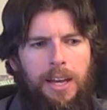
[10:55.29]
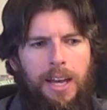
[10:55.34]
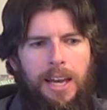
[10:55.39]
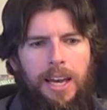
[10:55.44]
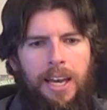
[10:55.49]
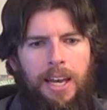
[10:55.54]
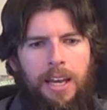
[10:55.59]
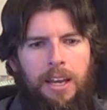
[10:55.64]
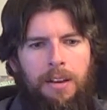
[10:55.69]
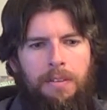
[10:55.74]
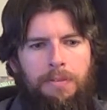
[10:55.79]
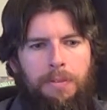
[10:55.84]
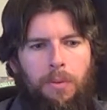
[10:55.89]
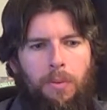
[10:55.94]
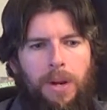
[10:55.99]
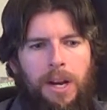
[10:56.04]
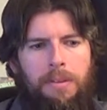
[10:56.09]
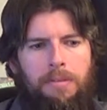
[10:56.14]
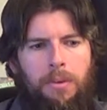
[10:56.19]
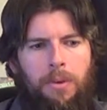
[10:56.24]
and for
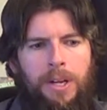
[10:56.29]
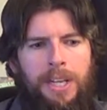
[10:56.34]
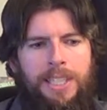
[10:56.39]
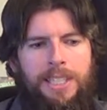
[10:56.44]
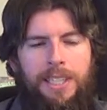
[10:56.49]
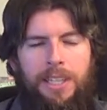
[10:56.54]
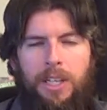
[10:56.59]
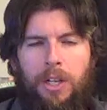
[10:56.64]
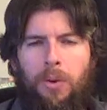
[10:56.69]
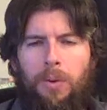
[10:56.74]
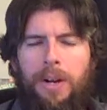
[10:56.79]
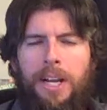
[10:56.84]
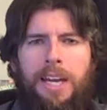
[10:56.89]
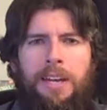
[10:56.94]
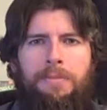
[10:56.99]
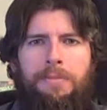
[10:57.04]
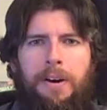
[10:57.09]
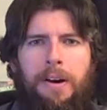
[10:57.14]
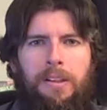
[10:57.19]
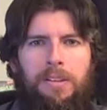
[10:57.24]
whatever reason, the
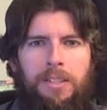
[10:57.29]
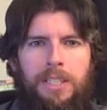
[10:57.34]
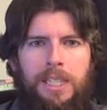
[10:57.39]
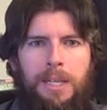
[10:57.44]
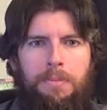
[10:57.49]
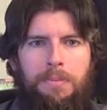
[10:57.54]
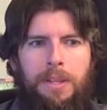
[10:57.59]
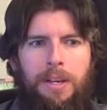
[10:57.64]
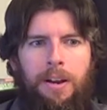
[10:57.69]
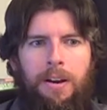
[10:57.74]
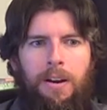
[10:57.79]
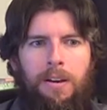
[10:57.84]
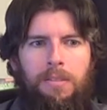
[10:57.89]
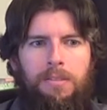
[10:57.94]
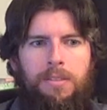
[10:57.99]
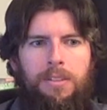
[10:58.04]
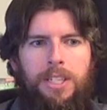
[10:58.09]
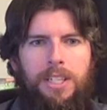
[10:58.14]
grandfather's up there,